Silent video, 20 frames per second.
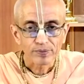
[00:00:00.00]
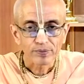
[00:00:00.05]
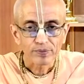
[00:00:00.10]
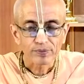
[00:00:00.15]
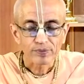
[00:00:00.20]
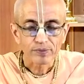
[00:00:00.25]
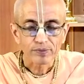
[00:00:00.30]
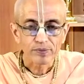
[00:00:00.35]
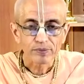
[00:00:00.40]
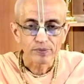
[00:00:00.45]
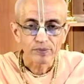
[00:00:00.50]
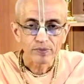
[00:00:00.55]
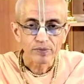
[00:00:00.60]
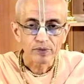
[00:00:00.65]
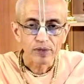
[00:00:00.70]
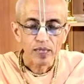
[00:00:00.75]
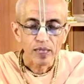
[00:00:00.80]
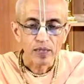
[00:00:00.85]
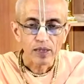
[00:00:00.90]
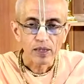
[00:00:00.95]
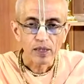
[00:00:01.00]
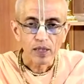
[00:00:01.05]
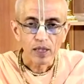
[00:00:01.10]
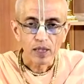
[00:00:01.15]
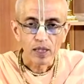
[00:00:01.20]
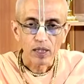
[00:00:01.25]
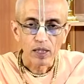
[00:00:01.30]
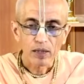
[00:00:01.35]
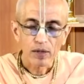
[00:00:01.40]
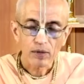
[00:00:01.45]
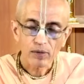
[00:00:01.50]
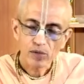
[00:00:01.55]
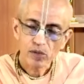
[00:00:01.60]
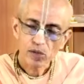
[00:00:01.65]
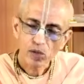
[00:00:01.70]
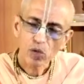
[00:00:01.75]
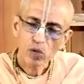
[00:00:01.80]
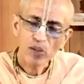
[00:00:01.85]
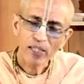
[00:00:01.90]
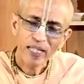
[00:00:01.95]
Hmm. Uh,
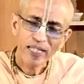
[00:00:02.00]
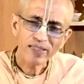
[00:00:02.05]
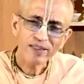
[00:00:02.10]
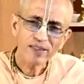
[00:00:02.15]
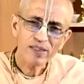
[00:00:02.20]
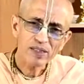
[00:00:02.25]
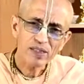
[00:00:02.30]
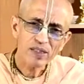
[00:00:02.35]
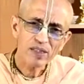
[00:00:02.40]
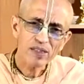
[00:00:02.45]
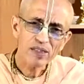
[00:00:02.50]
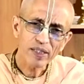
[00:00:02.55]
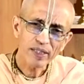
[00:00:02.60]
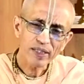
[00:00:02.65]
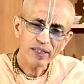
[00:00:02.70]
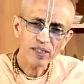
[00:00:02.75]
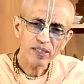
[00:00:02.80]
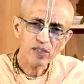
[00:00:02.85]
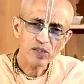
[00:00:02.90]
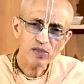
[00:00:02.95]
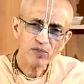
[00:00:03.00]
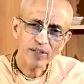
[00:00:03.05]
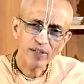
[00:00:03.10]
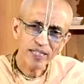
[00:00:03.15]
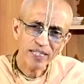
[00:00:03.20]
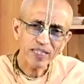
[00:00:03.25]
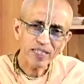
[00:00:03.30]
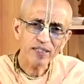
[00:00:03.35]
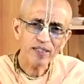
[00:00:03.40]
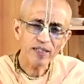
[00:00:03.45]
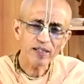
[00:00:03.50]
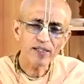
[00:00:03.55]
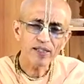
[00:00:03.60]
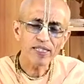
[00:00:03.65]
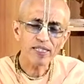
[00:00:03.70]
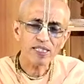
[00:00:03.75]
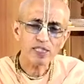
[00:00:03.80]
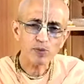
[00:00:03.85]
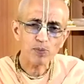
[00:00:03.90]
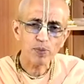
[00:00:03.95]
so, like this, it is very clearly
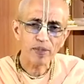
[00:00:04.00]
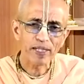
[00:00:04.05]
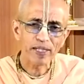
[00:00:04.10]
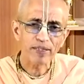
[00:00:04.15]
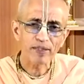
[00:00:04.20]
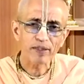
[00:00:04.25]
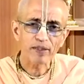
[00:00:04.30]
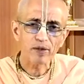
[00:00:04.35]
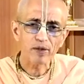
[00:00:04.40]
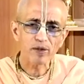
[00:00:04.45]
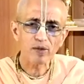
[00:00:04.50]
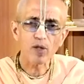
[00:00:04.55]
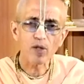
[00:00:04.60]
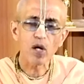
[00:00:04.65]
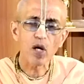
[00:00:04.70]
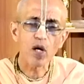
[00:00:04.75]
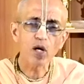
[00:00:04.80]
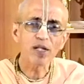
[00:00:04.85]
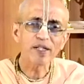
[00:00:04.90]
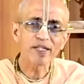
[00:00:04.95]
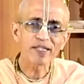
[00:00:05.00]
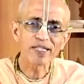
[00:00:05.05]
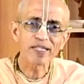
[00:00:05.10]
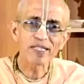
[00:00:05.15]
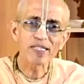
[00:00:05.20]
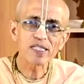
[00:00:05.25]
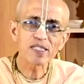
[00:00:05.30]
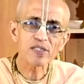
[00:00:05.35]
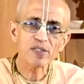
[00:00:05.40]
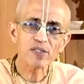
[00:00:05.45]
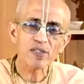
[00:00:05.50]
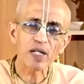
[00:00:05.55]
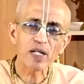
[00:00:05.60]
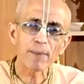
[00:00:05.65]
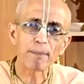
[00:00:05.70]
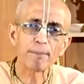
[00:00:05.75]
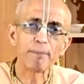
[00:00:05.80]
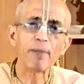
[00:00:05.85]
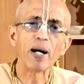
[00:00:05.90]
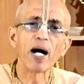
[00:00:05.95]
explained God is
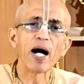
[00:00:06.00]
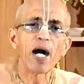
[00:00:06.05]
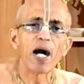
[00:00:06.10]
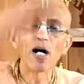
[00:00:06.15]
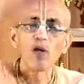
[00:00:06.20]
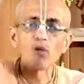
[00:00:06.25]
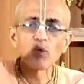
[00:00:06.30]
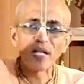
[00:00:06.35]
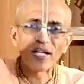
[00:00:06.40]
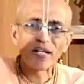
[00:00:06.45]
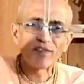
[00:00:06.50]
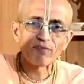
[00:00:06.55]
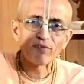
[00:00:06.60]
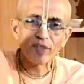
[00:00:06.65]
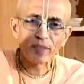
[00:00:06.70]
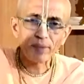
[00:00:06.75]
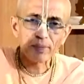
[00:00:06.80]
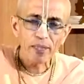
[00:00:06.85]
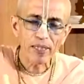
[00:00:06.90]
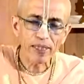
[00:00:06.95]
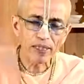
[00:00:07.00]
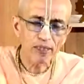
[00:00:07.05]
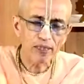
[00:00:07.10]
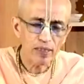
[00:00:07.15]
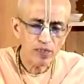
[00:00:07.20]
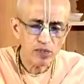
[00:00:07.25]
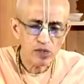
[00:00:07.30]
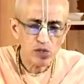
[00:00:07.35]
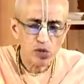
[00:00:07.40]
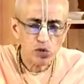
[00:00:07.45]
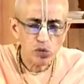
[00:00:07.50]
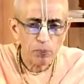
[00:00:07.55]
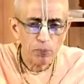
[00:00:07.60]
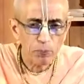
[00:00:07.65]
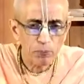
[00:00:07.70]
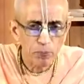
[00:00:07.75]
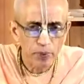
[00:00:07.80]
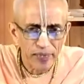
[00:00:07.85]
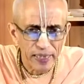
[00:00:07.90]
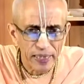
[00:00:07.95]
above everybody, He is a
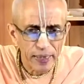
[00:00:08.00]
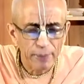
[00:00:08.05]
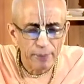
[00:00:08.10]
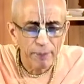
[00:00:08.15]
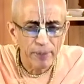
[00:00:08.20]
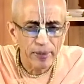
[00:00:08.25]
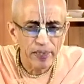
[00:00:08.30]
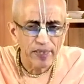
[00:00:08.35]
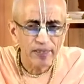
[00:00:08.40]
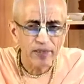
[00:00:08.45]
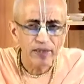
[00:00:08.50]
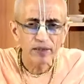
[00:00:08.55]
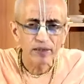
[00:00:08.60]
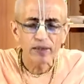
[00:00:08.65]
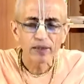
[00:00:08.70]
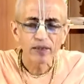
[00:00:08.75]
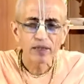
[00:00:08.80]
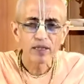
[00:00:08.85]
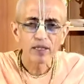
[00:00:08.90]
supreme being,